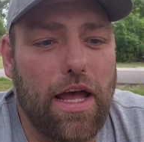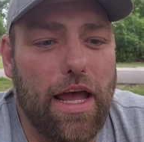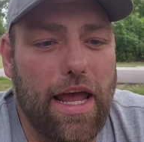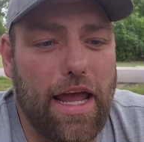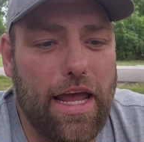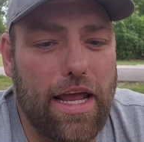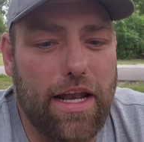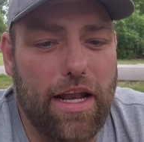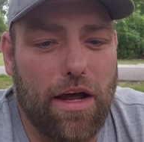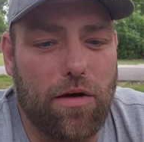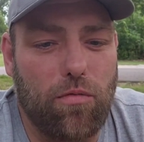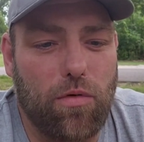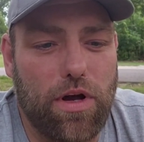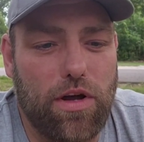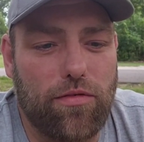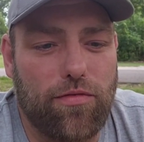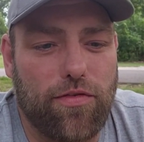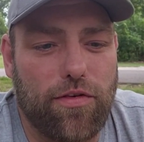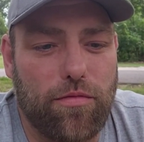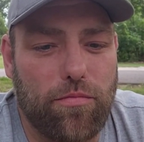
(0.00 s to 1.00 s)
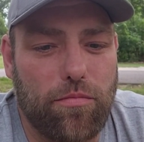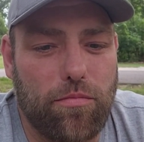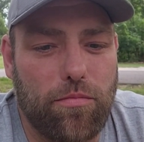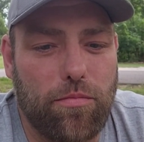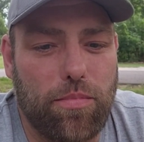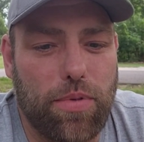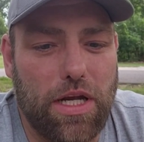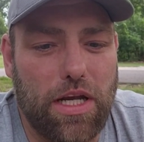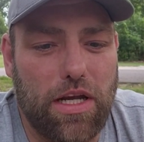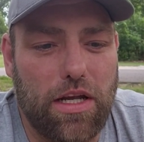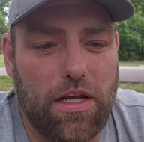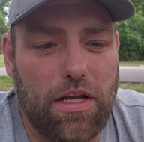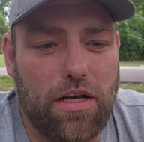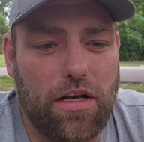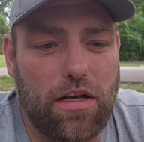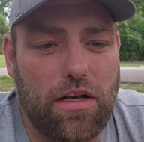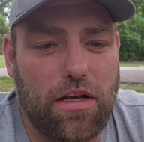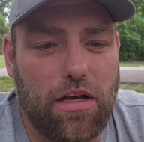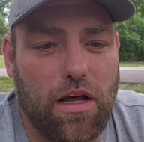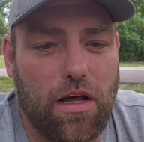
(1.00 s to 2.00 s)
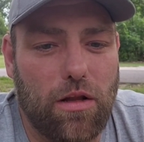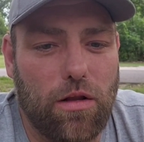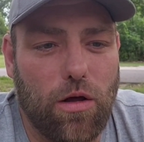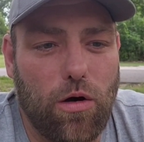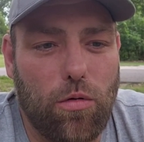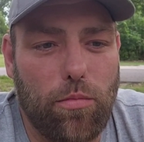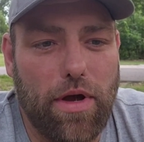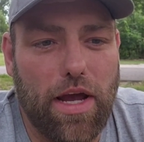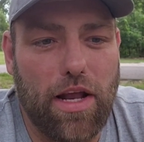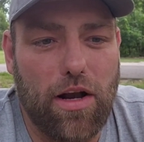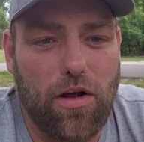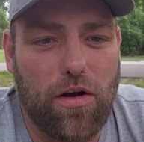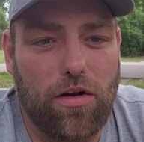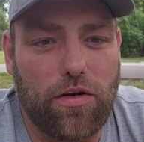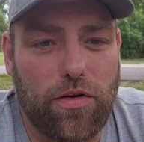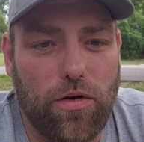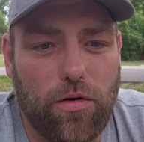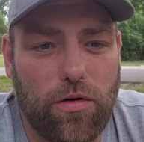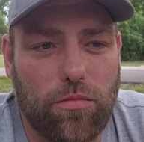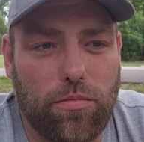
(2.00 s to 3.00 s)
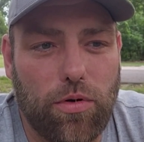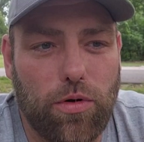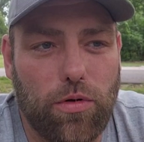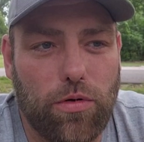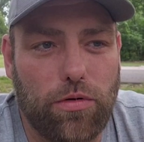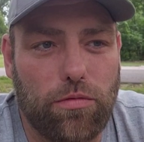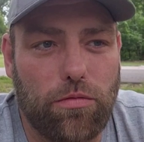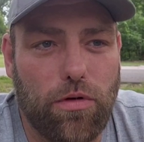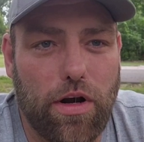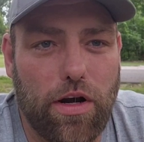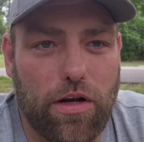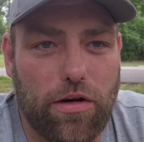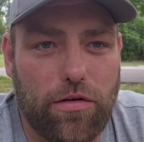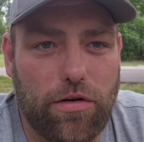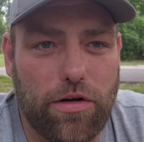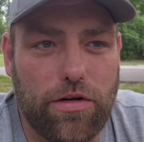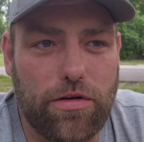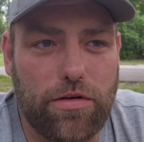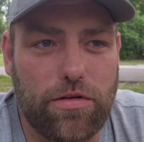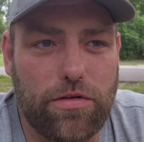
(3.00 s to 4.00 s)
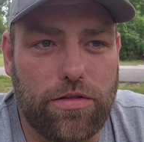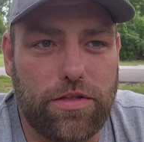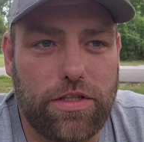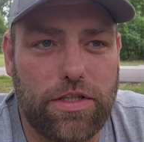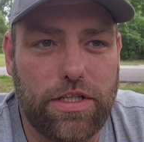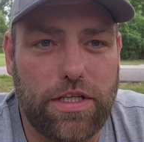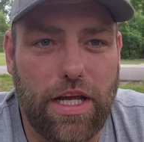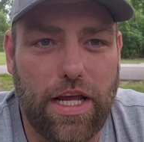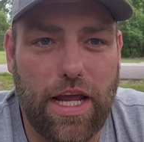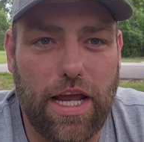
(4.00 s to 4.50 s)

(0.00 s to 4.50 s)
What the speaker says: And I went from being a low man on a totem pole to running crews